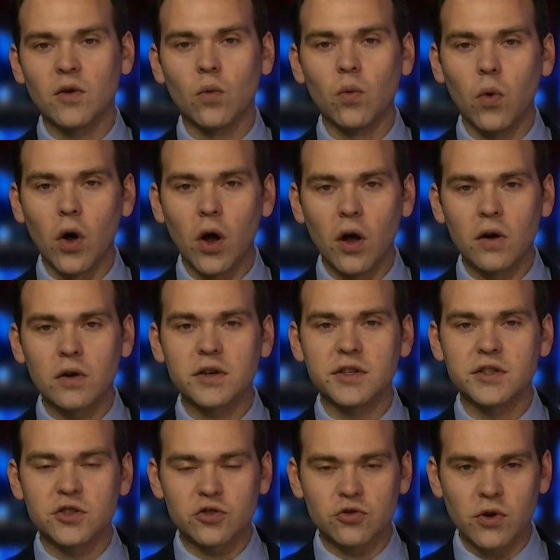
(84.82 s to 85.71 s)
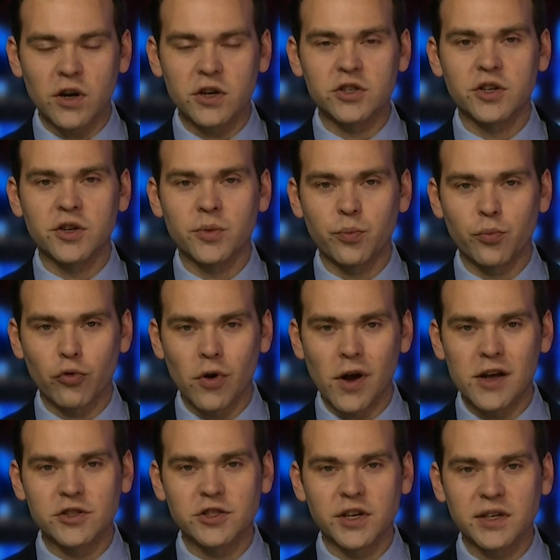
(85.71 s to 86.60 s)
the wall construction
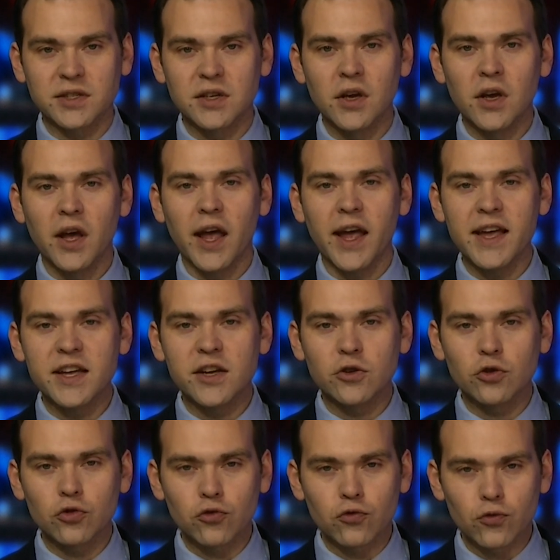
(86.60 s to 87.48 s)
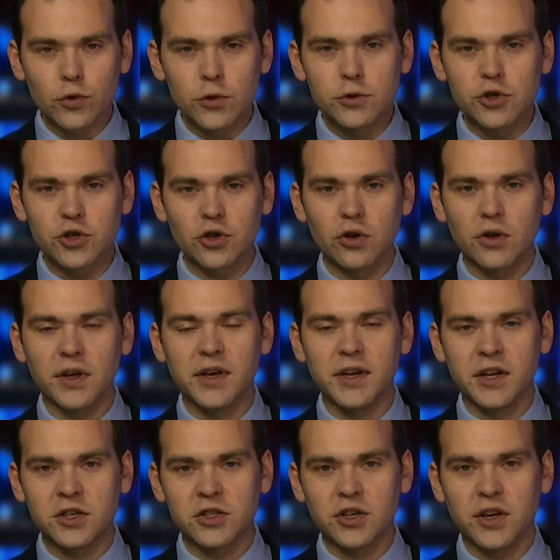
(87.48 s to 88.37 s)
project, a crucial
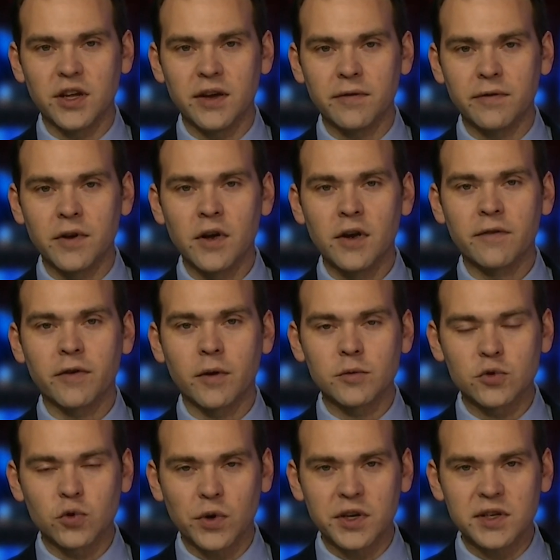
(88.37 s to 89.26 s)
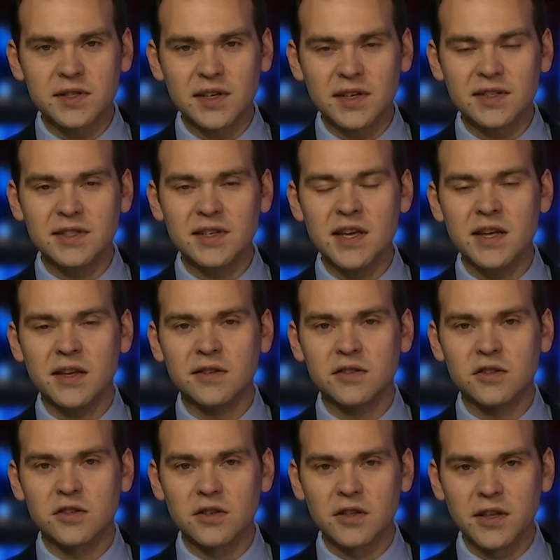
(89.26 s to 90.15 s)
initiative from twenty
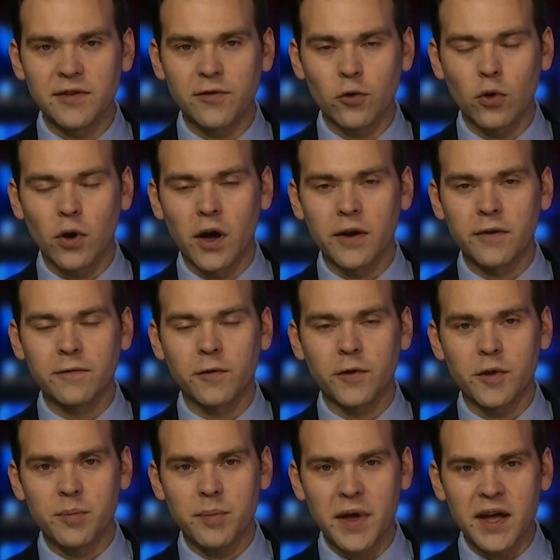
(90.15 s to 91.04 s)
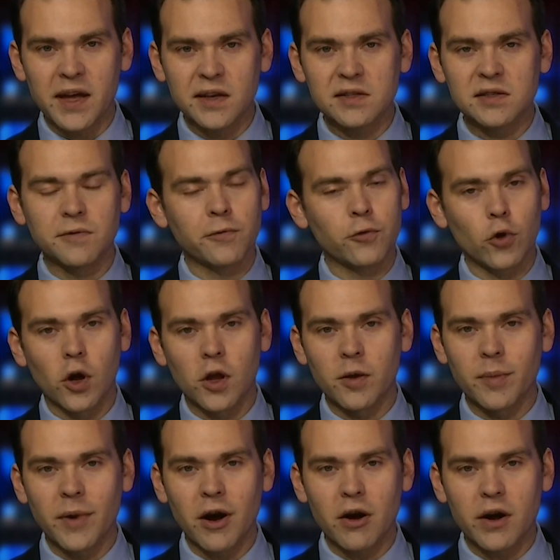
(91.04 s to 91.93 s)
sixteen to deliver on for the base and for
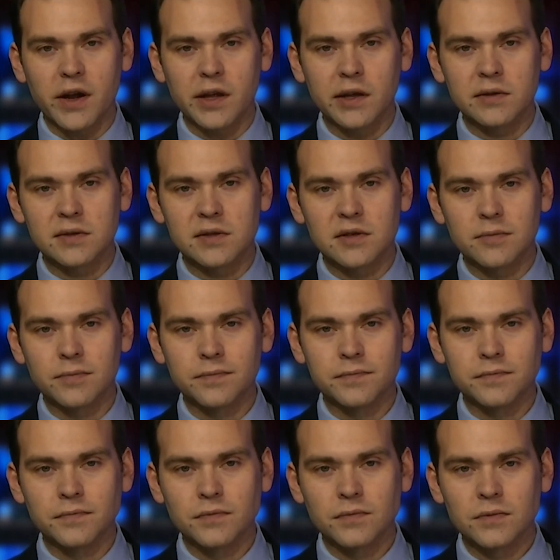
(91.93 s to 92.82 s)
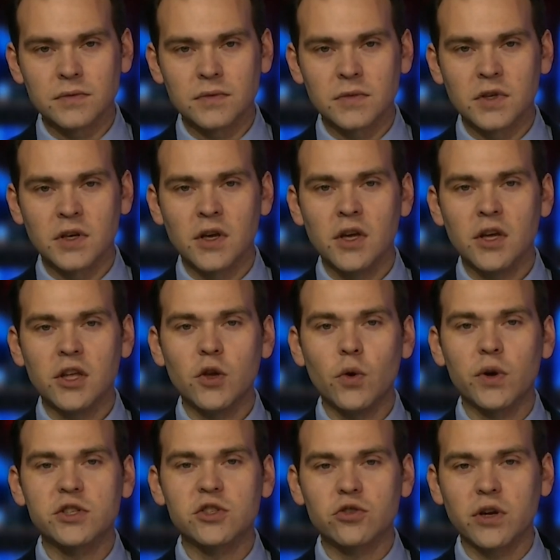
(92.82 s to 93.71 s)
all Americans.
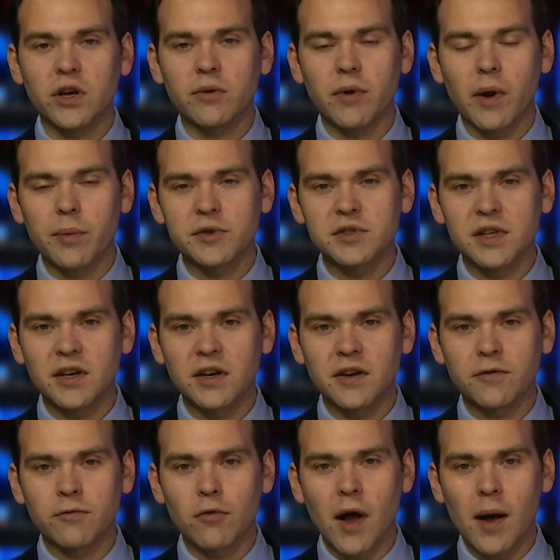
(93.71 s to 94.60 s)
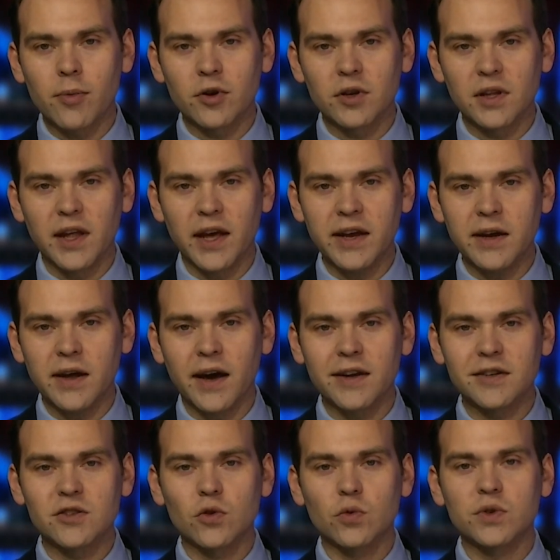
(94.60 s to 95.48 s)
U S Trade Representative Robert
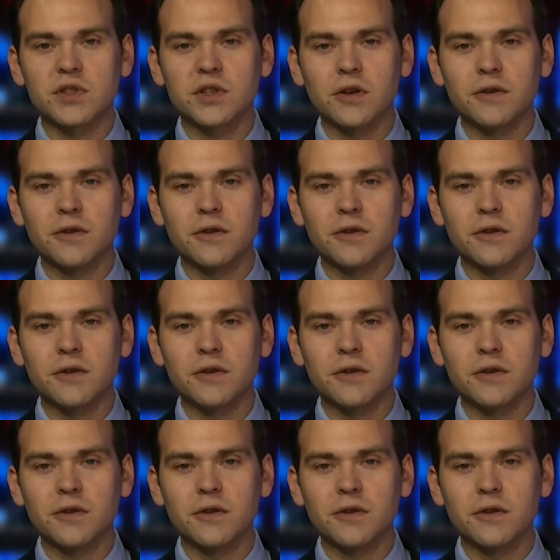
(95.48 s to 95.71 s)
Lighthizer was